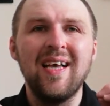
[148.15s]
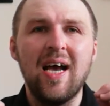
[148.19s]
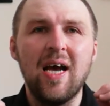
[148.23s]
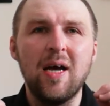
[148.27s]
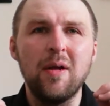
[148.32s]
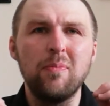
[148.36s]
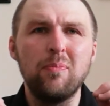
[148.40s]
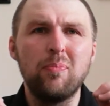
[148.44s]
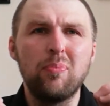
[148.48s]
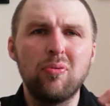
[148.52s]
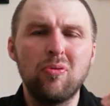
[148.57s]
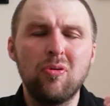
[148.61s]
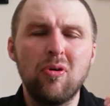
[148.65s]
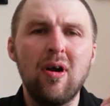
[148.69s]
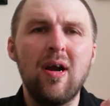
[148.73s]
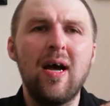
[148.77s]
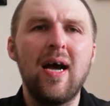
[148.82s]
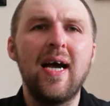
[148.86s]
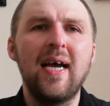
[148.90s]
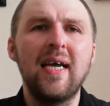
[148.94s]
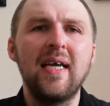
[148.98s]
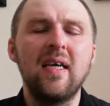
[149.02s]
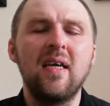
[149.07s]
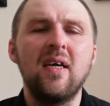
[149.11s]
and
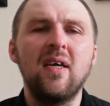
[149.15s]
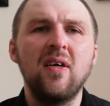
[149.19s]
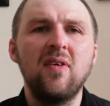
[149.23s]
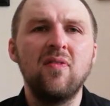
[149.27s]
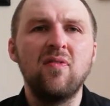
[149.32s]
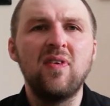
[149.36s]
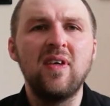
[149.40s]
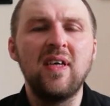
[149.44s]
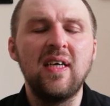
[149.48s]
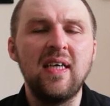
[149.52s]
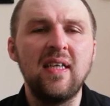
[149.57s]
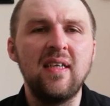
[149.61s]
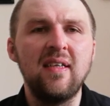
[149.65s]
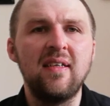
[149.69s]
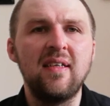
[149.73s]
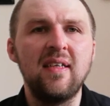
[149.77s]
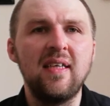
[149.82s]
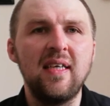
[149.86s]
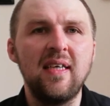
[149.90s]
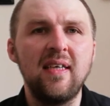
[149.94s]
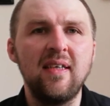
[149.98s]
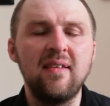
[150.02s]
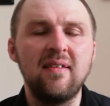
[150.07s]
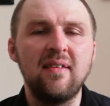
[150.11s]
pray for
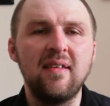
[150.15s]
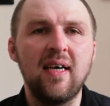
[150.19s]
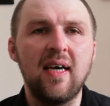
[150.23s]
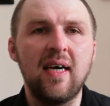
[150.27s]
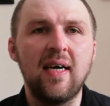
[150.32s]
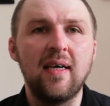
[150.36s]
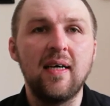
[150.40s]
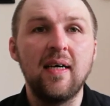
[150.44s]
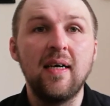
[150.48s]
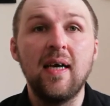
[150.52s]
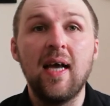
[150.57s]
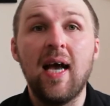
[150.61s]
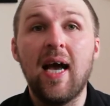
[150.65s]
Indonesia